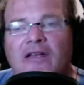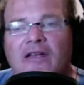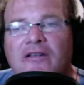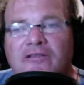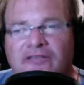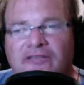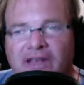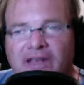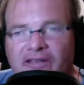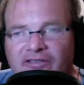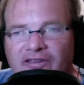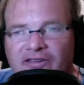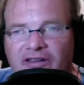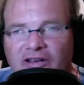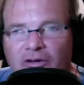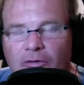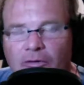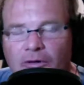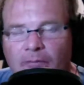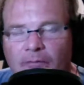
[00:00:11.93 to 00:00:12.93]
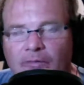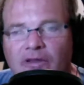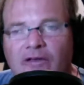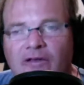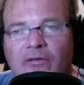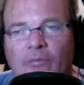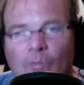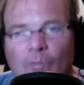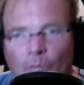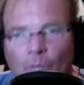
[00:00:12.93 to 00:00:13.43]
testing equipment.
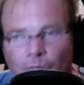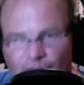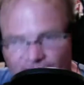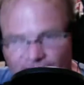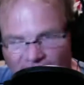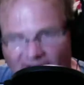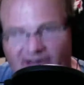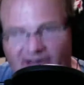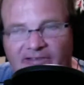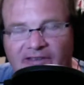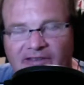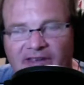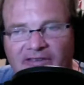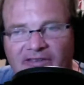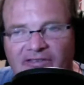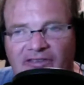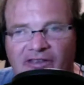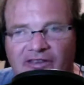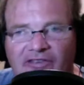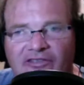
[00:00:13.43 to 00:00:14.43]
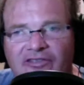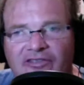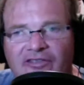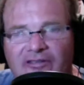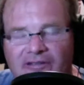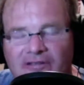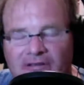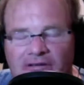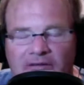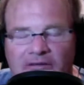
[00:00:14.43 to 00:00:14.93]
Try to test this
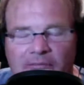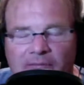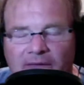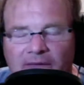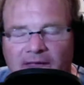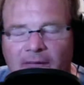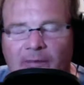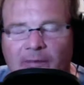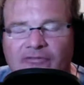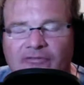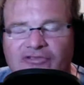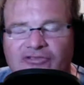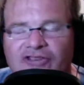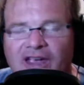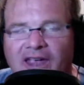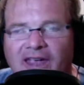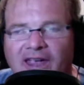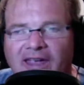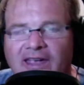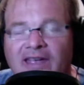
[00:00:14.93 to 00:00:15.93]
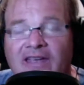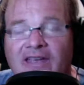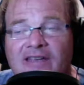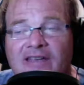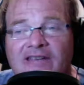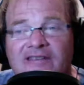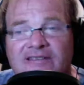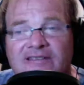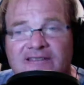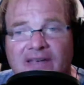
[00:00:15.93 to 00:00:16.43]
MFJ
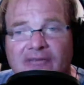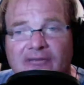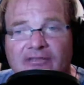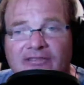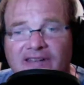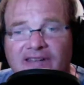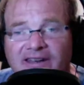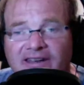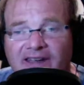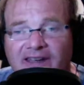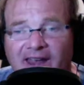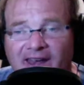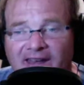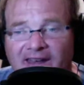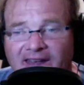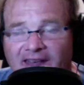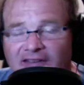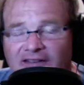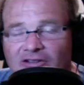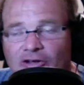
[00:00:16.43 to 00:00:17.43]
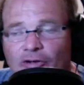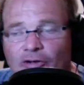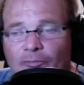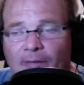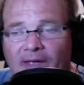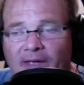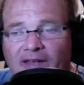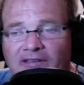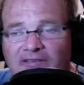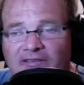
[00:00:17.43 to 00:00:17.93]
1788 loop
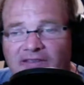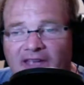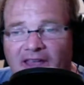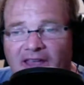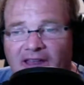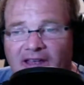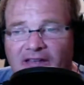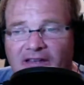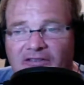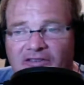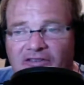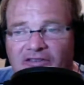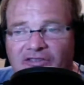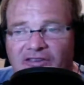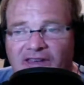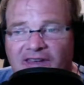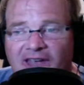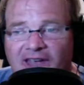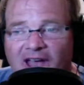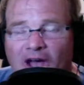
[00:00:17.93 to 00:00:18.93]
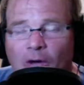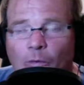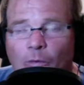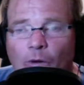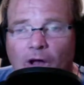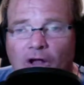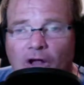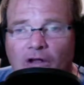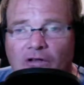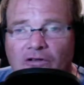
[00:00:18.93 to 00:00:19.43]
antenna to see how
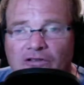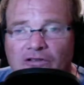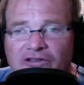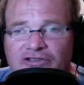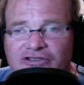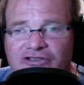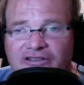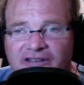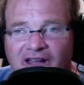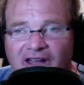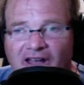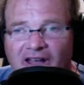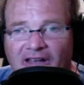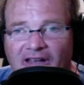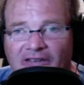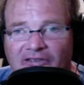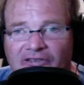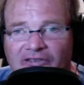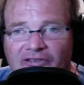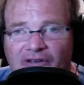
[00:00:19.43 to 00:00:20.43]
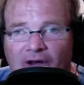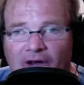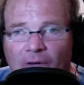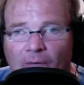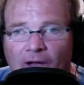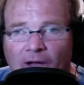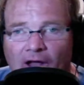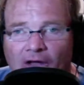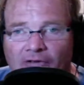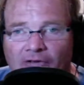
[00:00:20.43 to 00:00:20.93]
well she does
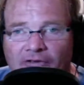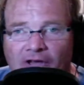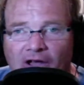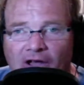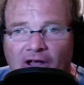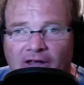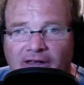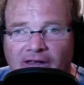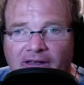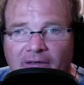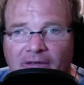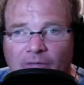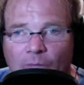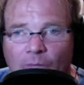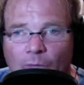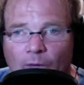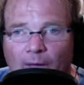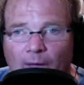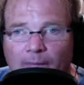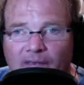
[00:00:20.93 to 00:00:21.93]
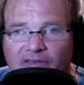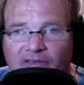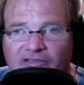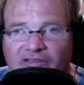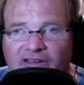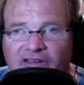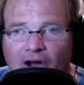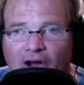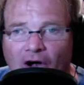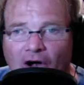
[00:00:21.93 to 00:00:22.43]
around on web
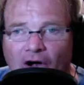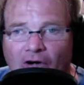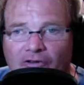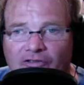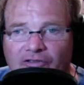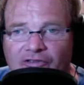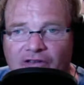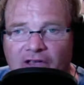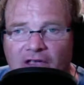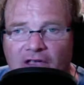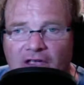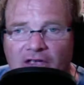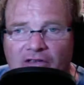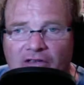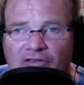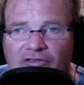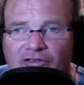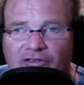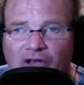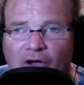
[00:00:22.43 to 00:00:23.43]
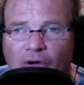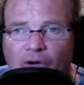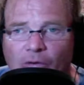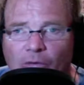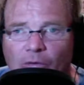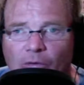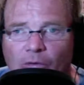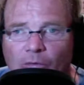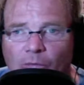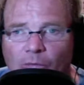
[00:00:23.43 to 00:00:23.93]
SDRs.
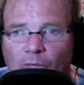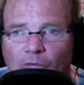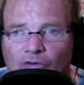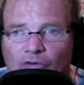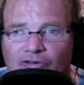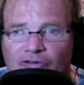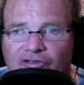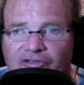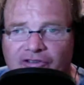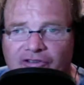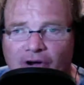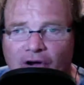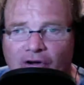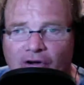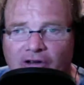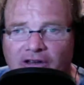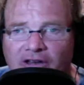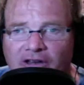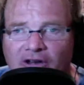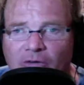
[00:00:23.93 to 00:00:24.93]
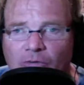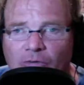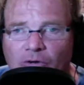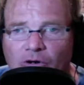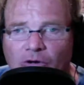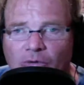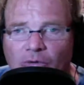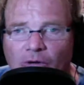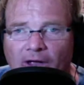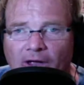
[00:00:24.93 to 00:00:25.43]
So we'll start here real
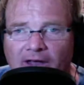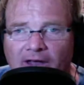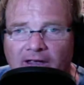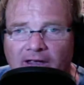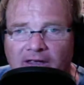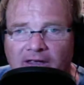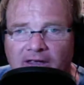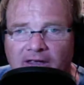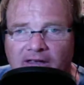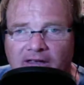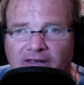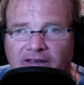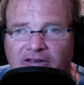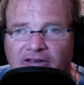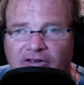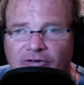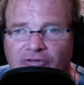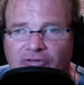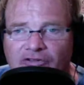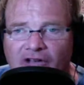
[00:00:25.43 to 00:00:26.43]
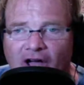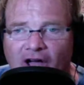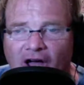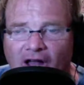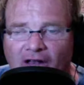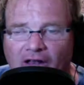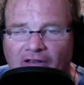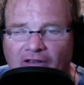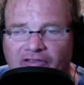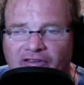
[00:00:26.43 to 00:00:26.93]
quick in
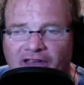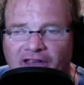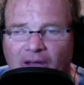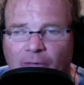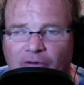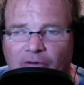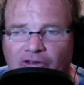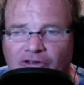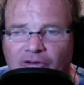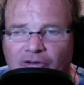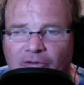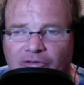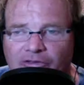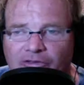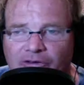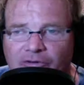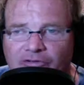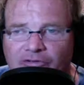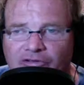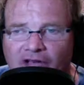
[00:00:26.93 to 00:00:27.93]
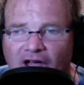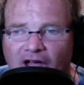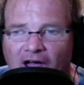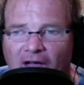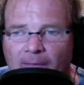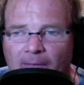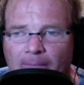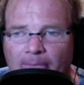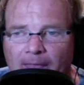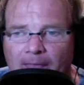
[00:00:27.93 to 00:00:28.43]
Utah. Let's see how we do with Utah.
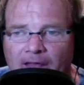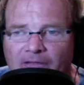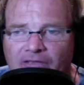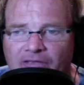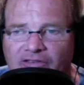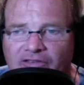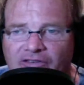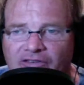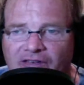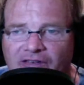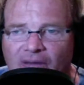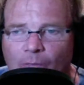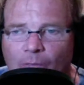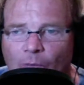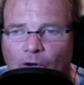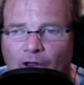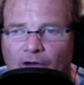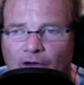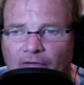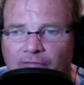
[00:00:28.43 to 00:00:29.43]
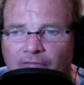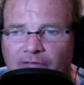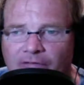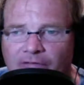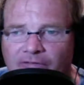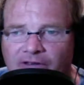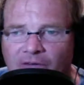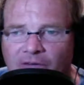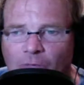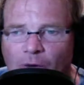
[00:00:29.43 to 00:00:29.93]
This is at
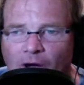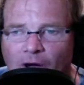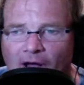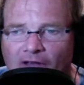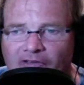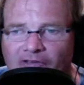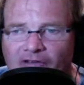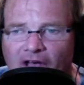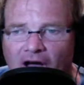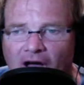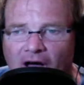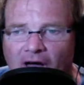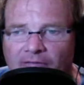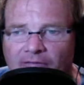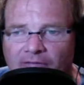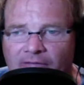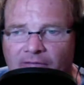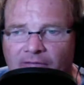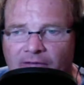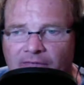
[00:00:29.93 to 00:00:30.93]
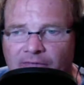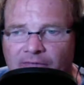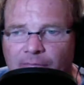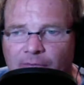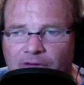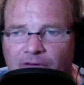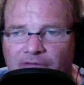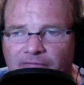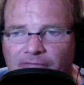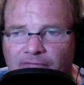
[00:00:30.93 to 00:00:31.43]
150 watts off of a
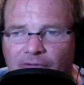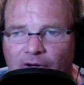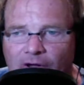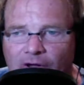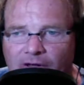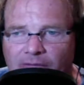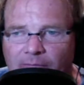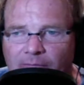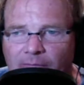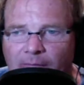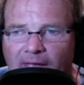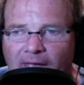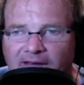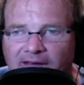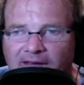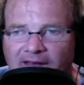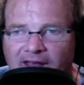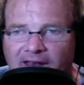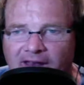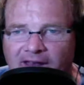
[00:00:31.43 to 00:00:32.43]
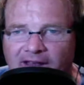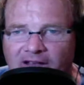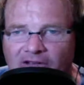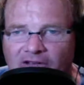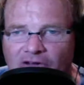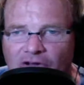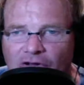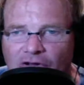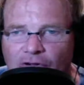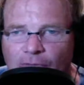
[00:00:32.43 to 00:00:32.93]
three foot magnetic
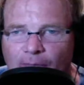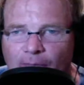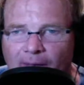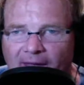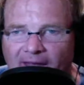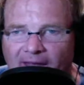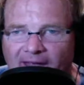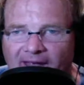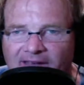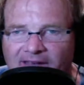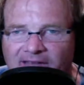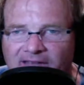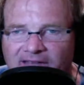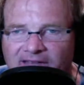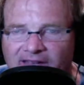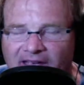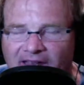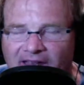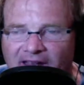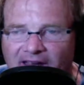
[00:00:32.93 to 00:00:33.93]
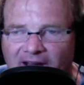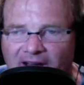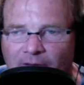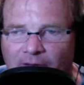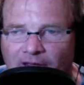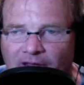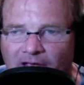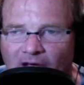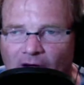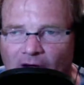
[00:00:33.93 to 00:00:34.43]
loop antenna. Here
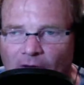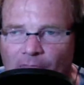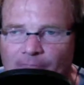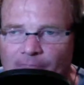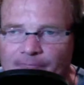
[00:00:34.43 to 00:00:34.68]
we go.